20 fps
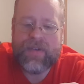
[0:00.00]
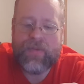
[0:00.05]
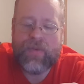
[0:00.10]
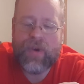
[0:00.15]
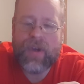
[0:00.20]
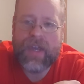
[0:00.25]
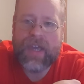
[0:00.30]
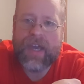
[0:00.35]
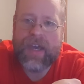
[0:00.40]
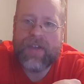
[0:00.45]

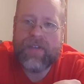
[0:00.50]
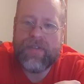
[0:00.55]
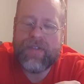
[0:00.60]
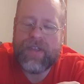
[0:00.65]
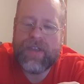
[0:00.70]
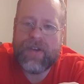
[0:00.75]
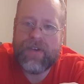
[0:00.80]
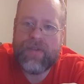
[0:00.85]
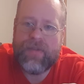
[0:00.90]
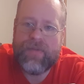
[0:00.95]
workout,
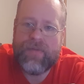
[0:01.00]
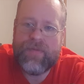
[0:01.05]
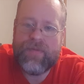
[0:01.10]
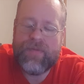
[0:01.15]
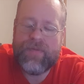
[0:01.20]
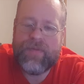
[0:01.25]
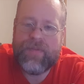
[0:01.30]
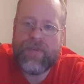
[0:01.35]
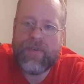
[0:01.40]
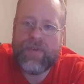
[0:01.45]

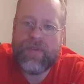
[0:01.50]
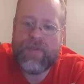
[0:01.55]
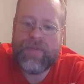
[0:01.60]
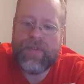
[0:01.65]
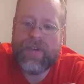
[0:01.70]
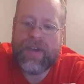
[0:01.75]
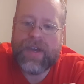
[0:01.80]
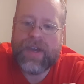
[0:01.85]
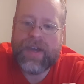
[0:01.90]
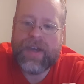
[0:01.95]
so
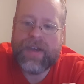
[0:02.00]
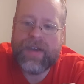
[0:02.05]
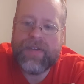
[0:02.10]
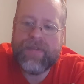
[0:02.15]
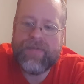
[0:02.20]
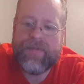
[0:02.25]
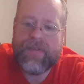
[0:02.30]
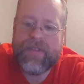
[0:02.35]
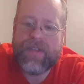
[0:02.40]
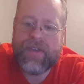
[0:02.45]

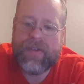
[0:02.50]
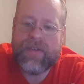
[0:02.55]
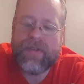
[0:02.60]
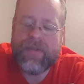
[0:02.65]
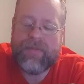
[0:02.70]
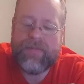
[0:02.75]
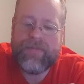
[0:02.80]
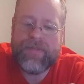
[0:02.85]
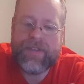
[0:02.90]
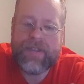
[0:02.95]

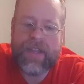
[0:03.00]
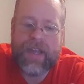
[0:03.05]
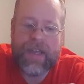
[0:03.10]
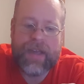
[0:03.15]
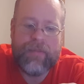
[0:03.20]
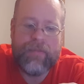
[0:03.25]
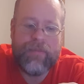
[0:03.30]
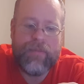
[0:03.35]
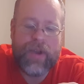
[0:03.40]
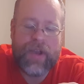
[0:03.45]
that I
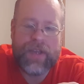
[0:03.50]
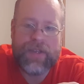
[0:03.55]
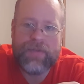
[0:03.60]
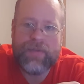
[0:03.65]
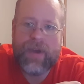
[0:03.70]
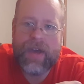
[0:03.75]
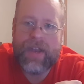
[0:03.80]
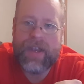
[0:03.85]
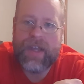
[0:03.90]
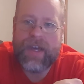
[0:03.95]
can break a
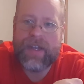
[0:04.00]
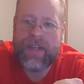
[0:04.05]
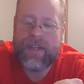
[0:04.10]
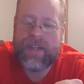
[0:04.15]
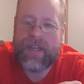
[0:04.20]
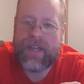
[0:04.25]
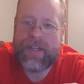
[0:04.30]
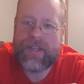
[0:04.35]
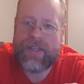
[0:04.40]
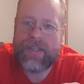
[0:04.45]
sweat.
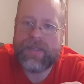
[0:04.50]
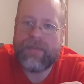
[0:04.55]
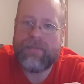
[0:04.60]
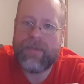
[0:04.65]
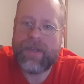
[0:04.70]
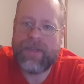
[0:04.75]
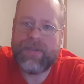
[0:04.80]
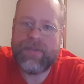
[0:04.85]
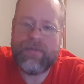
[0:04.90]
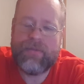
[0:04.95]
Not just the
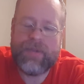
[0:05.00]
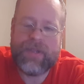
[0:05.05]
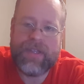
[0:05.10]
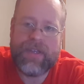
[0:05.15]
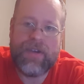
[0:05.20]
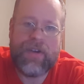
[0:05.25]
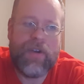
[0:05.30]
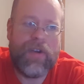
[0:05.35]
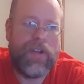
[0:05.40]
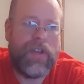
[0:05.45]
muscle, but
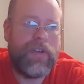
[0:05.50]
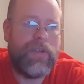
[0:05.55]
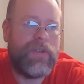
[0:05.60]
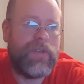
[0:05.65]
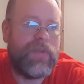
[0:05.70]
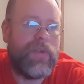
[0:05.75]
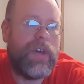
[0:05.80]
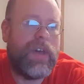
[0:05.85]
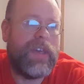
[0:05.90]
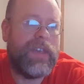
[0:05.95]
the cardio
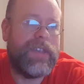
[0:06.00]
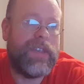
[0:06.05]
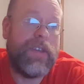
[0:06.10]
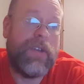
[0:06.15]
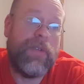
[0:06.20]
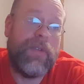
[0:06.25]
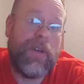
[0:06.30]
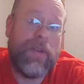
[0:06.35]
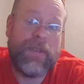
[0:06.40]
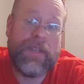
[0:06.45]
as well.
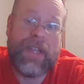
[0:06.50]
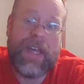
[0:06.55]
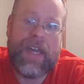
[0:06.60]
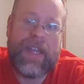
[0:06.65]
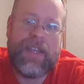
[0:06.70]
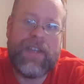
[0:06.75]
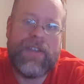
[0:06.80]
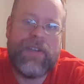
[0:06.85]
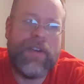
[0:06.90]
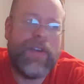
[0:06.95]
So I was
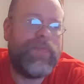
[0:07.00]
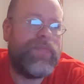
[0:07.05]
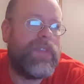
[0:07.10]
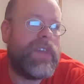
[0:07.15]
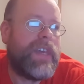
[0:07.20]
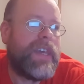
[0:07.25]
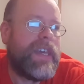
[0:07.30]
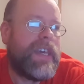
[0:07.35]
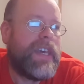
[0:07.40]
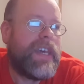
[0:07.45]
glad to do it.
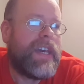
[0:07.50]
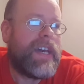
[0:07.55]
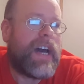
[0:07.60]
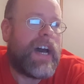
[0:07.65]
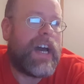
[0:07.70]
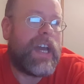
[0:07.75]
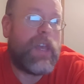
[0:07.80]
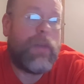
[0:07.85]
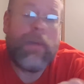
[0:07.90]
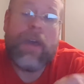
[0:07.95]

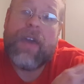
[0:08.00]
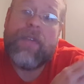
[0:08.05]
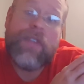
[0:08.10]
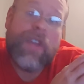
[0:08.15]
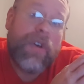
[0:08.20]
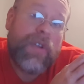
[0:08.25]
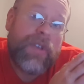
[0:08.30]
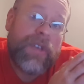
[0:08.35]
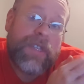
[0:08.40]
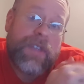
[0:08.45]
You may have
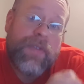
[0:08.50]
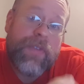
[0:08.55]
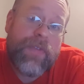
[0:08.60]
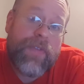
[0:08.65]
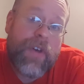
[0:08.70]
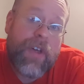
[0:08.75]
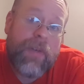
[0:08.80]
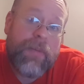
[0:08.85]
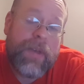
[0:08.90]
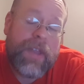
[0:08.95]
noticed, if you
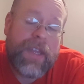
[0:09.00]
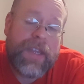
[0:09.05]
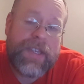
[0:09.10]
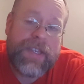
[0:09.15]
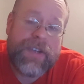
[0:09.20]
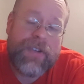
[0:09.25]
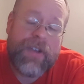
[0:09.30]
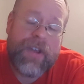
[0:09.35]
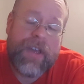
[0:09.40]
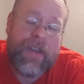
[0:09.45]
follow me on
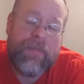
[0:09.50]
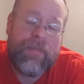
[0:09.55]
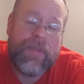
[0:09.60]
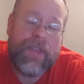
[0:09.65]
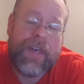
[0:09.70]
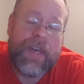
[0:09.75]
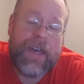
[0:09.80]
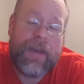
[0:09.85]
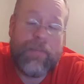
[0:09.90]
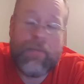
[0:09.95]
Instagram,
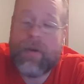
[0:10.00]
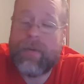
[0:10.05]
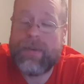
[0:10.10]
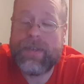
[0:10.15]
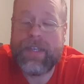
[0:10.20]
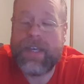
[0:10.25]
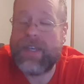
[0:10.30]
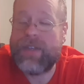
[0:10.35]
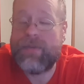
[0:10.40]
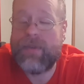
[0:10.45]
that I
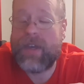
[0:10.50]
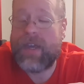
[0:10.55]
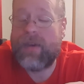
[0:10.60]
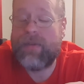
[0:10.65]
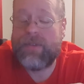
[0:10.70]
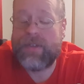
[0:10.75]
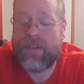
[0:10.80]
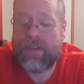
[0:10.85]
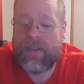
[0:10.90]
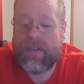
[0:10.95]
promised last week I
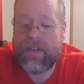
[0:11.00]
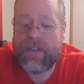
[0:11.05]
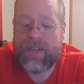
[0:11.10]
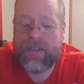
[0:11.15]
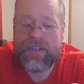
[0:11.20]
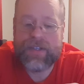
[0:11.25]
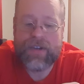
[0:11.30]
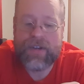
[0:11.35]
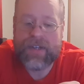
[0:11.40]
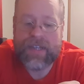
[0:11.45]
was going
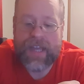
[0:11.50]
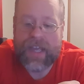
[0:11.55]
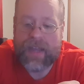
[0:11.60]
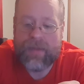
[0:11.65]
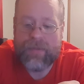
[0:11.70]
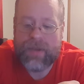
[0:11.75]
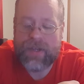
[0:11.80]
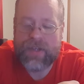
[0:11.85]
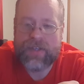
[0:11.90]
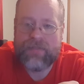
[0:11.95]
to start
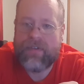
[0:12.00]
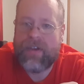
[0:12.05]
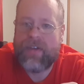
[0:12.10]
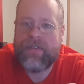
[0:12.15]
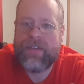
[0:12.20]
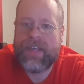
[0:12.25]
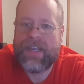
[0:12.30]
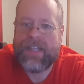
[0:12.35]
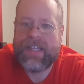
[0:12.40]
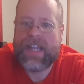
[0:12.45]
taking pictures of
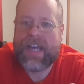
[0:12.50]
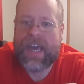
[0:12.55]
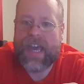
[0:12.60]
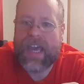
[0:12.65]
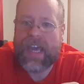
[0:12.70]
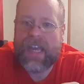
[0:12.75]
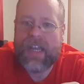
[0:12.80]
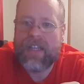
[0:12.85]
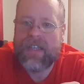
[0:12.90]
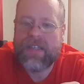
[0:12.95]
everything that I
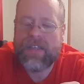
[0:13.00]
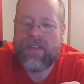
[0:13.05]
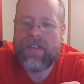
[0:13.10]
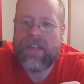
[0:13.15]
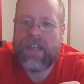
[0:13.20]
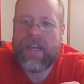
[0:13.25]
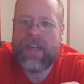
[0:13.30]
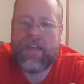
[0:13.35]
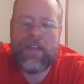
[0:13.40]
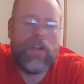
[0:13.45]
ate so
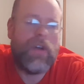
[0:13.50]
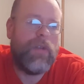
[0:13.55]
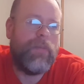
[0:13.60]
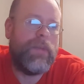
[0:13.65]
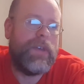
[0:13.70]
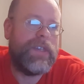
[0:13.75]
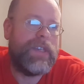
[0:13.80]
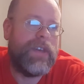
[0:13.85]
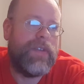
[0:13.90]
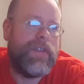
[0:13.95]
that I could hold
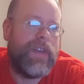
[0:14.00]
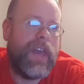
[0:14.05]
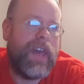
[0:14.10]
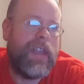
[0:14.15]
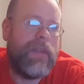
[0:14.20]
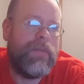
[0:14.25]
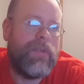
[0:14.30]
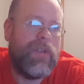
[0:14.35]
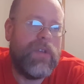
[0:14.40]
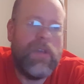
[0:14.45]
myself
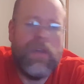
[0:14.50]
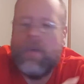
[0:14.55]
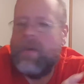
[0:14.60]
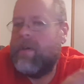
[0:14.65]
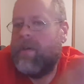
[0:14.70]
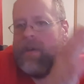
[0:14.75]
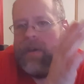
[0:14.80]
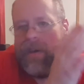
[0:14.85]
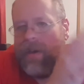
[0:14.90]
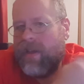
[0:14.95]
accountable.
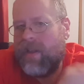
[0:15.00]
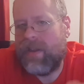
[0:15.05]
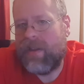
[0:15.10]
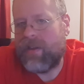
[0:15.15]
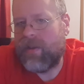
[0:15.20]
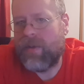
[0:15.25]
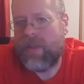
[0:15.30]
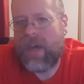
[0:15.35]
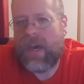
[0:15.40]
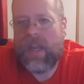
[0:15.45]
I didn't
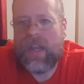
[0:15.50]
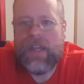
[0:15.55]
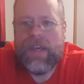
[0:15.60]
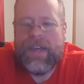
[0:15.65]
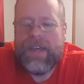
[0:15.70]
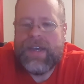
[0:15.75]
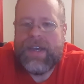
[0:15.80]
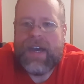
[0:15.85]
do that.